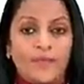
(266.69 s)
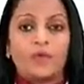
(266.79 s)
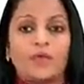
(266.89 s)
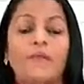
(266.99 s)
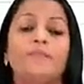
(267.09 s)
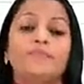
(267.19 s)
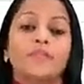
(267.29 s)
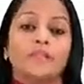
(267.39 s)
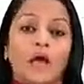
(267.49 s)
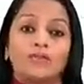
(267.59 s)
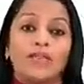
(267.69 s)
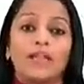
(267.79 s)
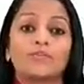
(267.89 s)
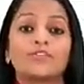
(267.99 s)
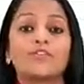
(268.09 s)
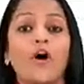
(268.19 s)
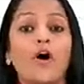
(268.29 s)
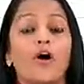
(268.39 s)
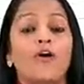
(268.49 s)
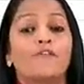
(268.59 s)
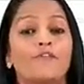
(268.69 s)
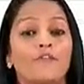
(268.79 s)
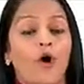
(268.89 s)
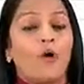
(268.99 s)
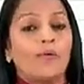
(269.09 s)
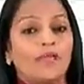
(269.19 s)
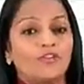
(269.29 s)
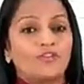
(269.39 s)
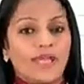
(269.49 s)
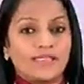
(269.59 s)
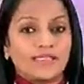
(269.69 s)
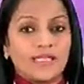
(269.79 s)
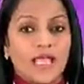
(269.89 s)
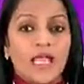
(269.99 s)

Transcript: Okay, now that was your from address.